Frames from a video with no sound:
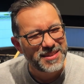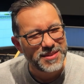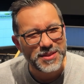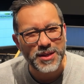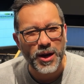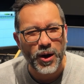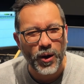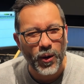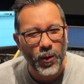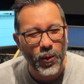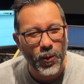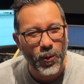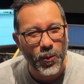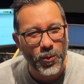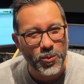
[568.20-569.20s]

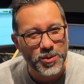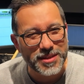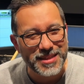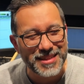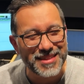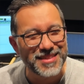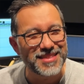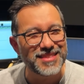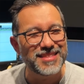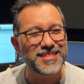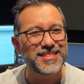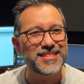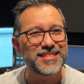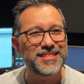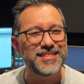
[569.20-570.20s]
no,
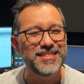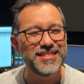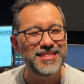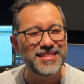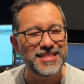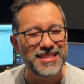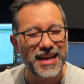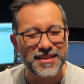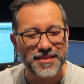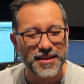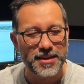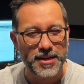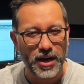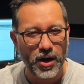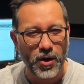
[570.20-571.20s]
not the
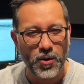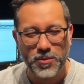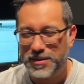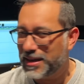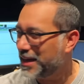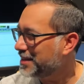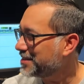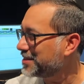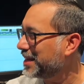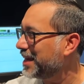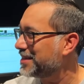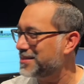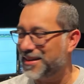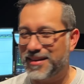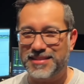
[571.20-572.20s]
GOAT, not Tay
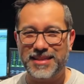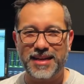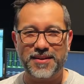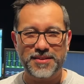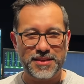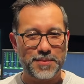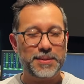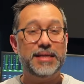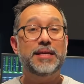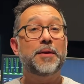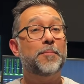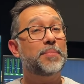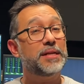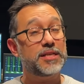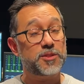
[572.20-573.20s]
Zonday. Are you kidding me?
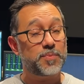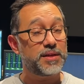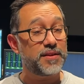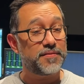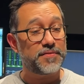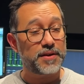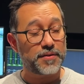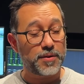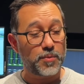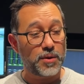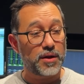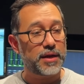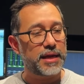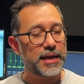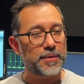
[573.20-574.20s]
But he explained it very
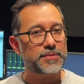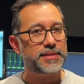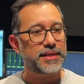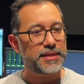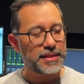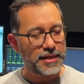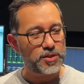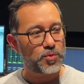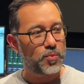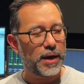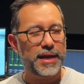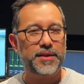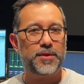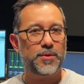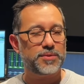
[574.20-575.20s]
well, and I was like, that's
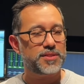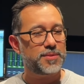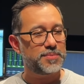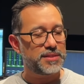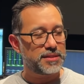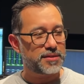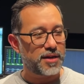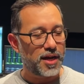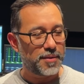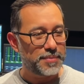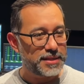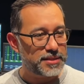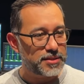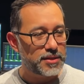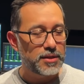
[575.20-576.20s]
right. Some of these
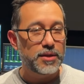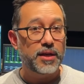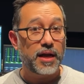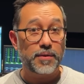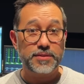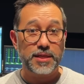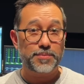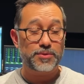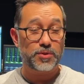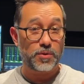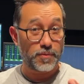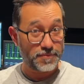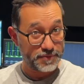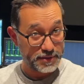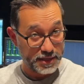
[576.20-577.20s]
comments, I was able to
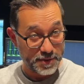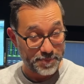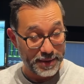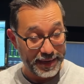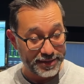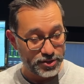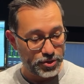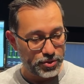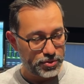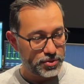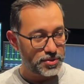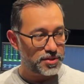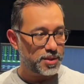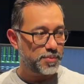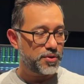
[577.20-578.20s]
hopefully get back to
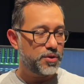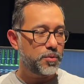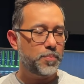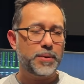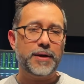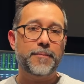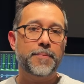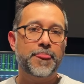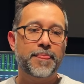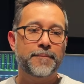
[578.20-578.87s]
some of you, but